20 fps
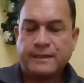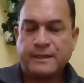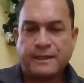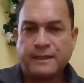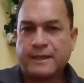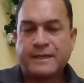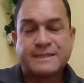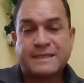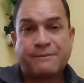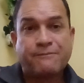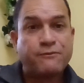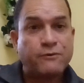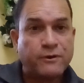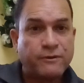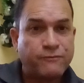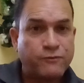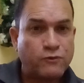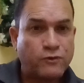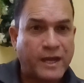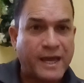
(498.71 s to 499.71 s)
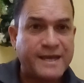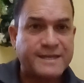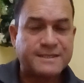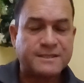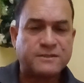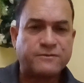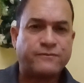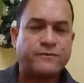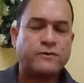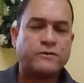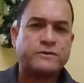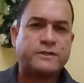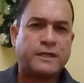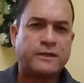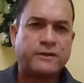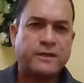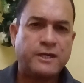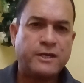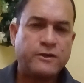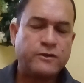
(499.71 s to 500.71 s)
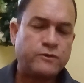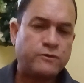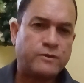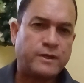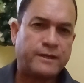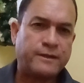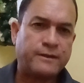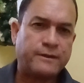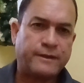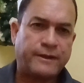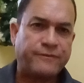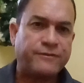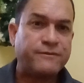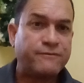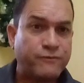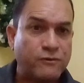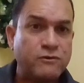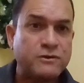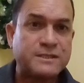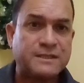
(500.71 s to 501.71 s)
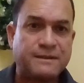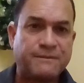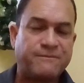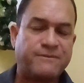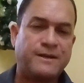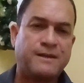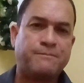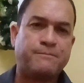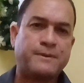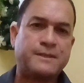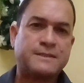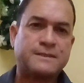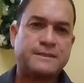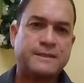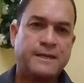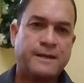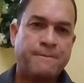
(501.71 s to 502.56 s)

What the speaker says: except for a few cases, of course, that you can get divorced in the Philippines.